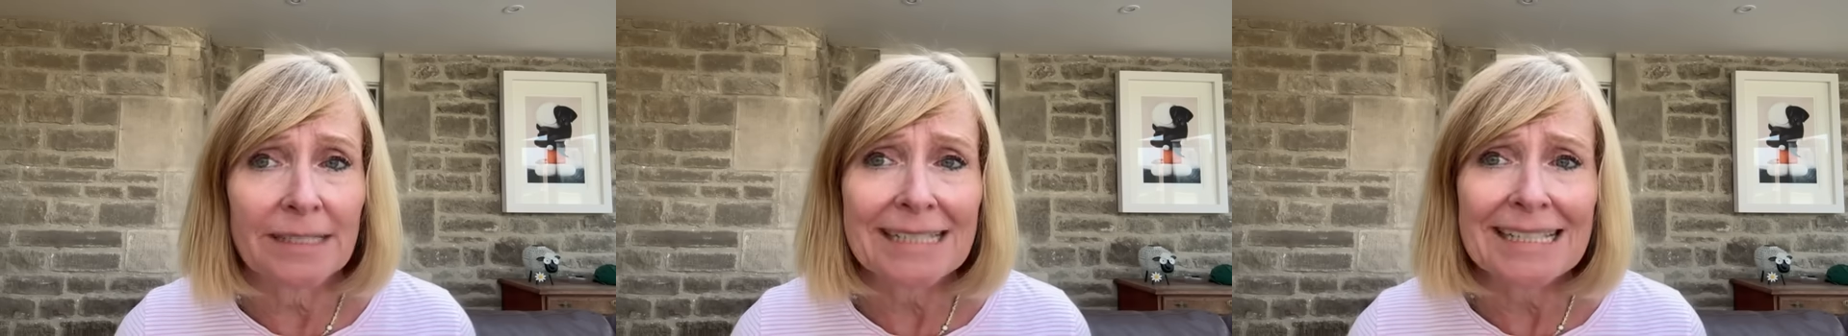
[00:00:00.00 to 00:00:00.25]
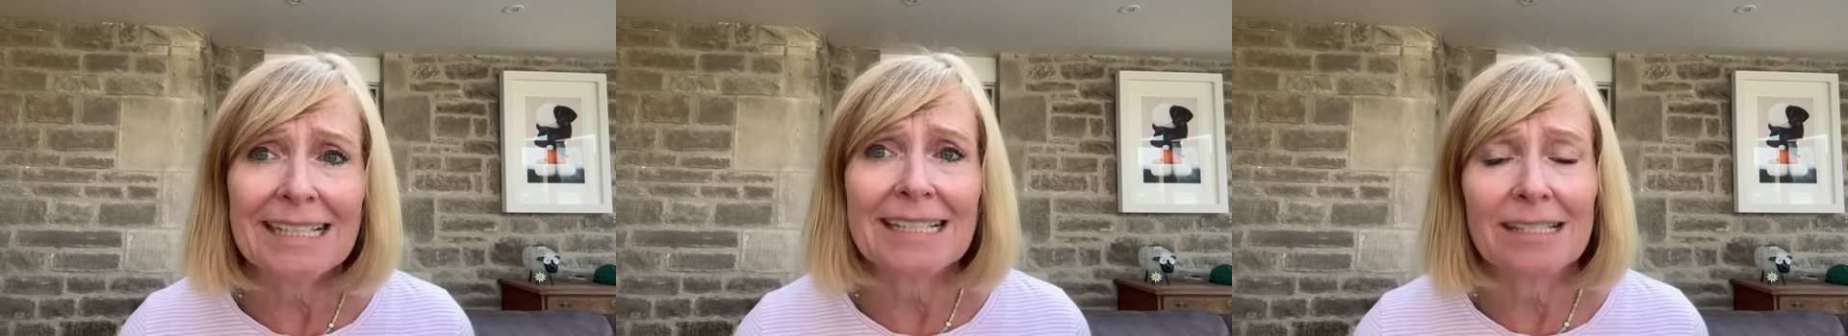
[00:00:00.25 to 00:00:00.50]

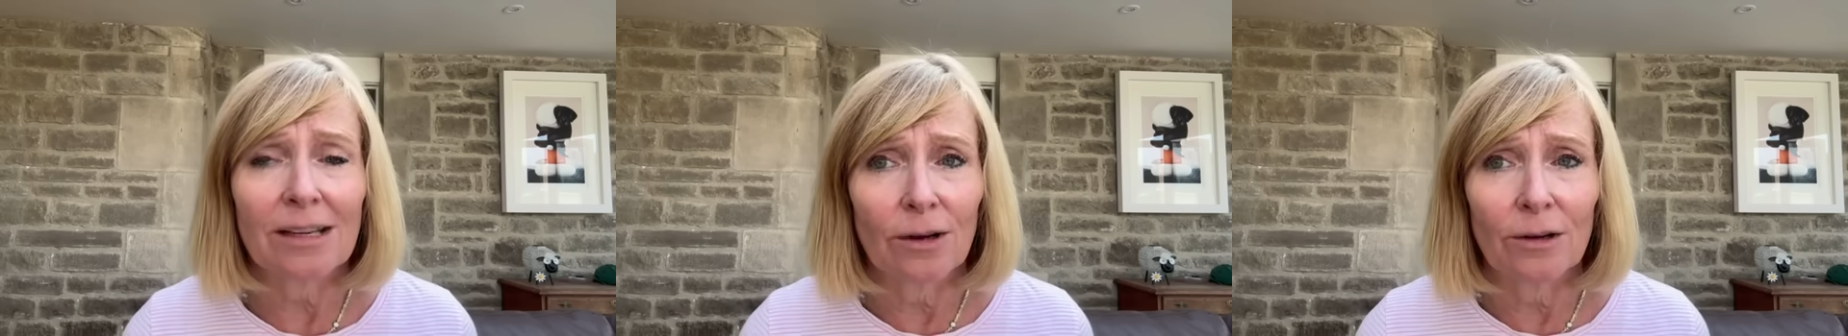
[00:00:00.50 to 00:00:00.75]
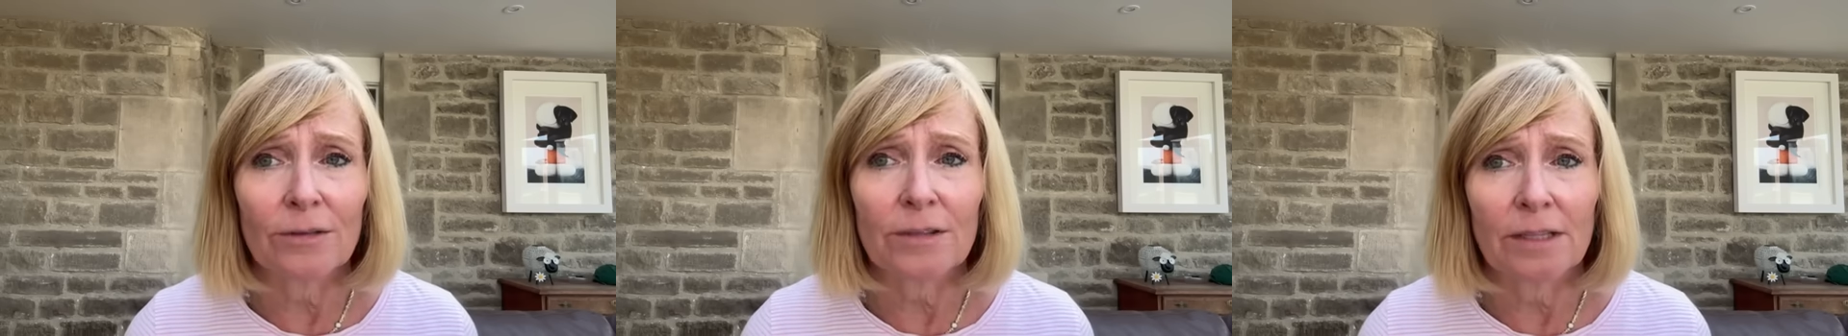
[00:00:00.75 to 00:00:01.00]
need
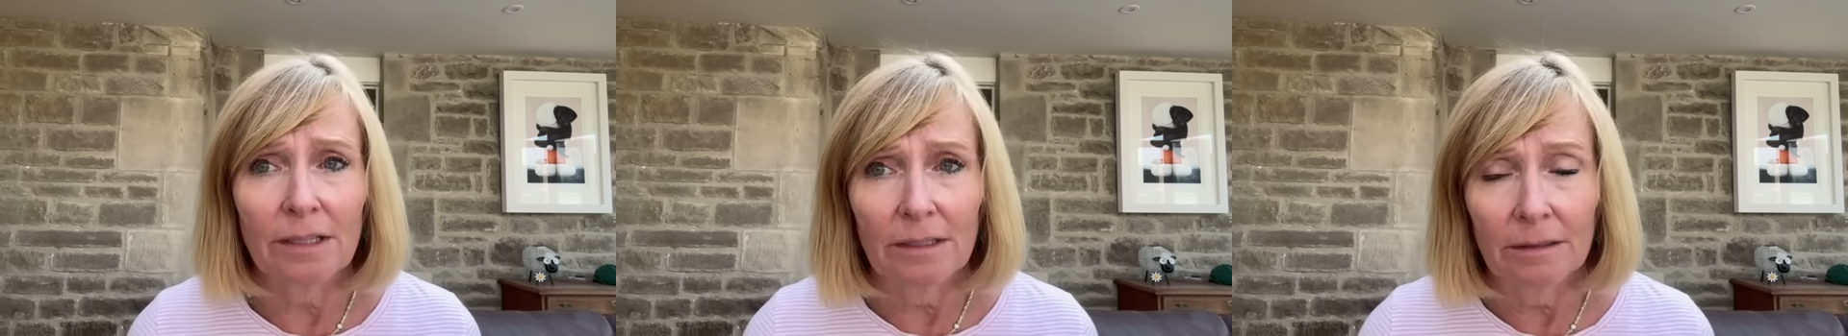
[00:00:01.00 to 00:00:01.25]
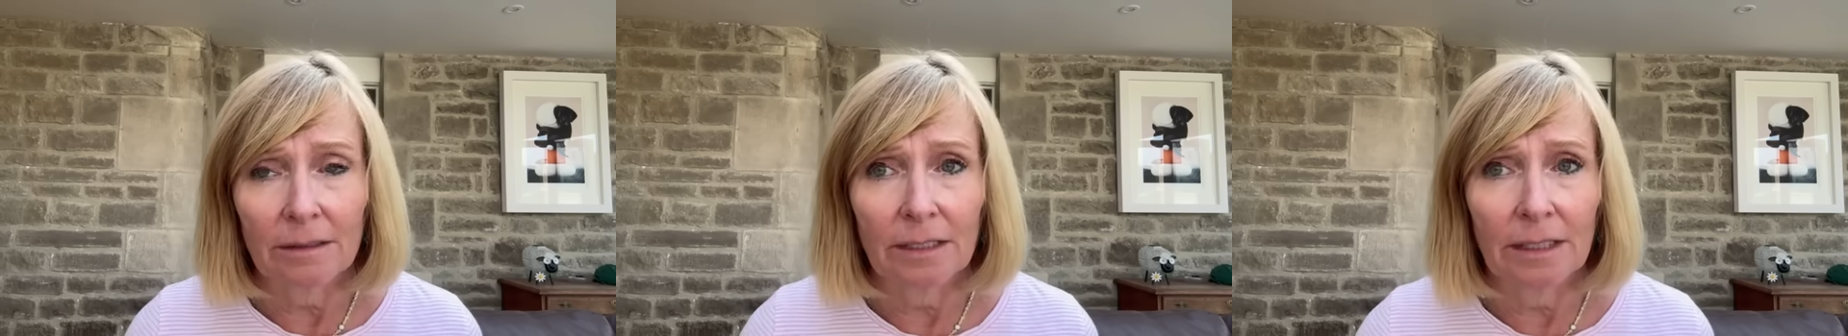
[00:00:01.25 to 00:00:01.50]
after
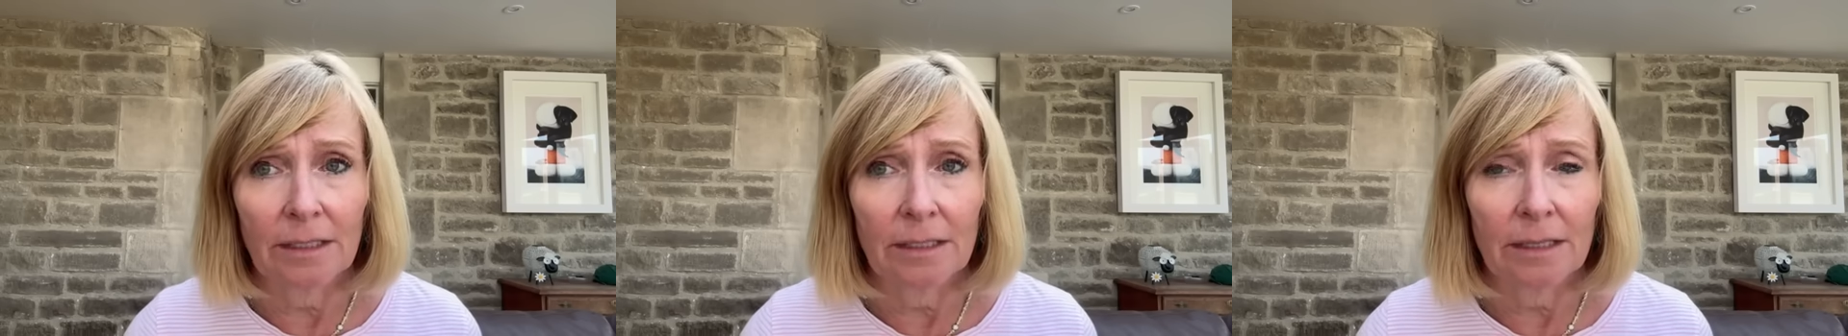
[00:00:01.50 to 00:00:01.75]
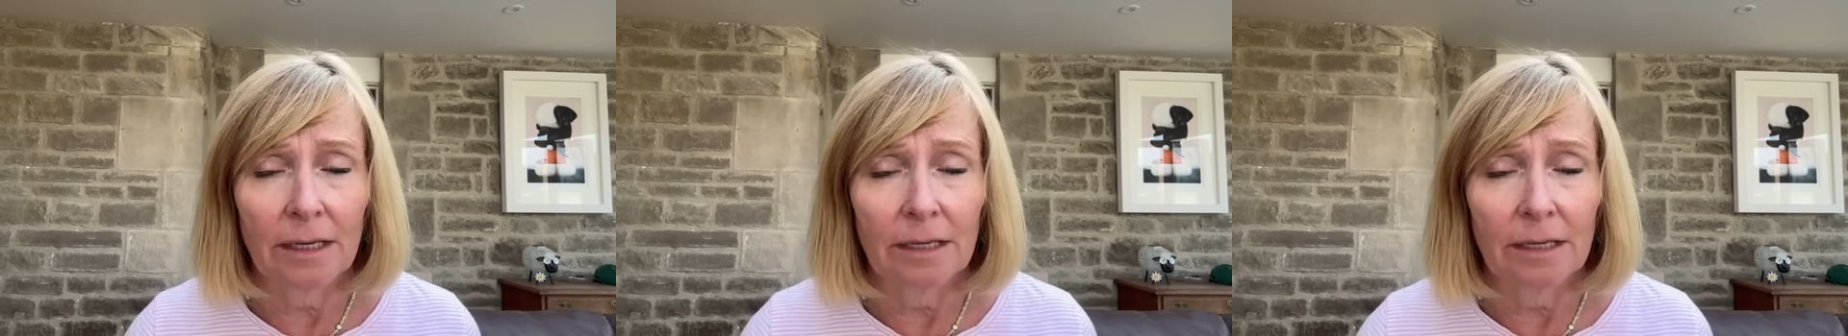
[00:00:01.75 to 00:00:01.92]
the